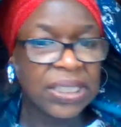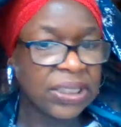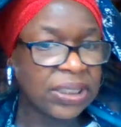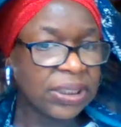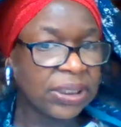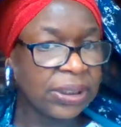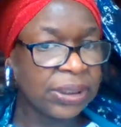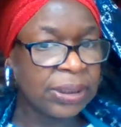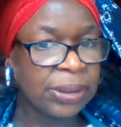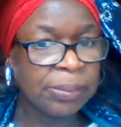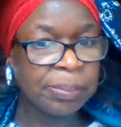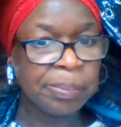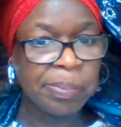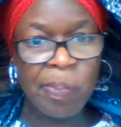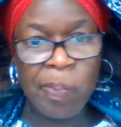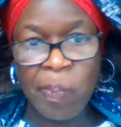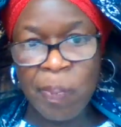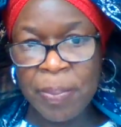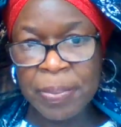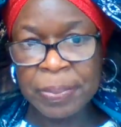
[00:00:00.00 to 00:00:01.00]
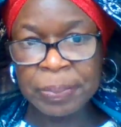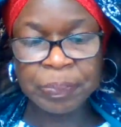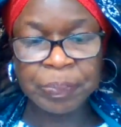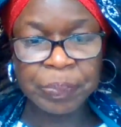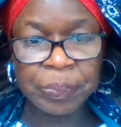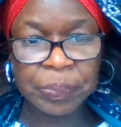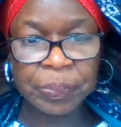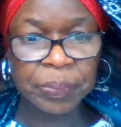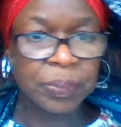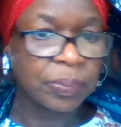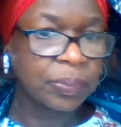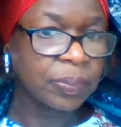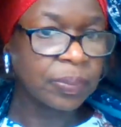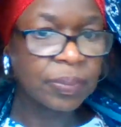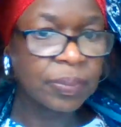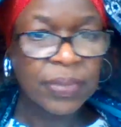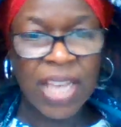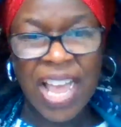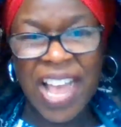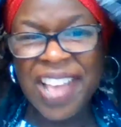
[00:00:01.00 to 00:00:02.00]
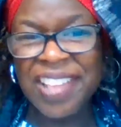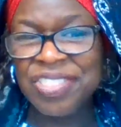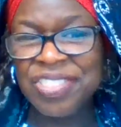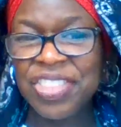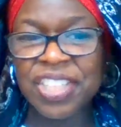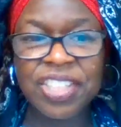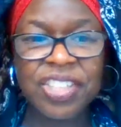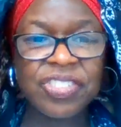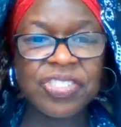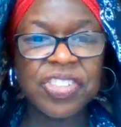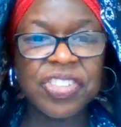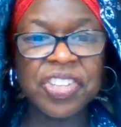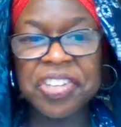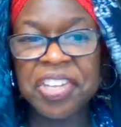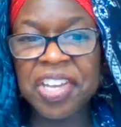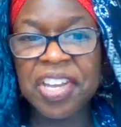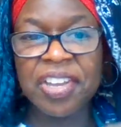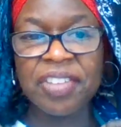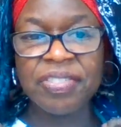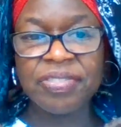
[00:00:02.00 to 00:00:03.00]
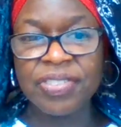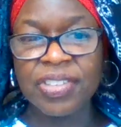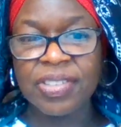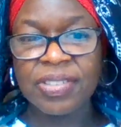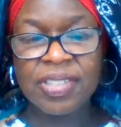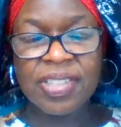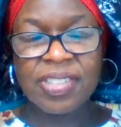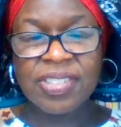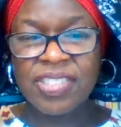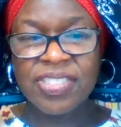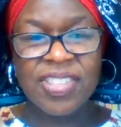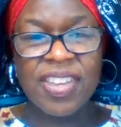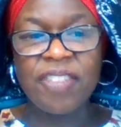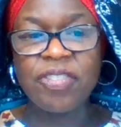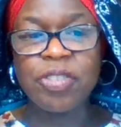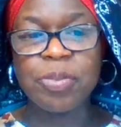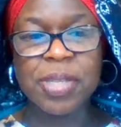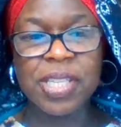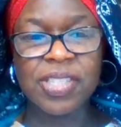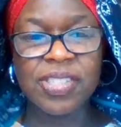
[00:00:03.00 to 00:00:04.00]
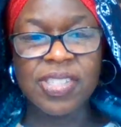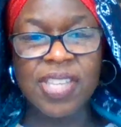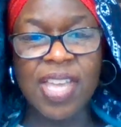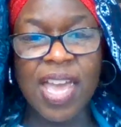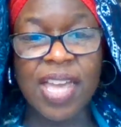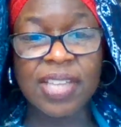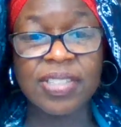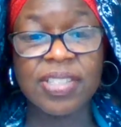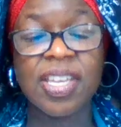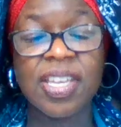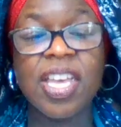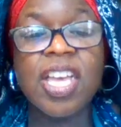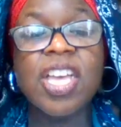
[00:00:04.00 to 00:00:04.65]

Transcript: Um, I think it's enough. It doesn't have to be exact.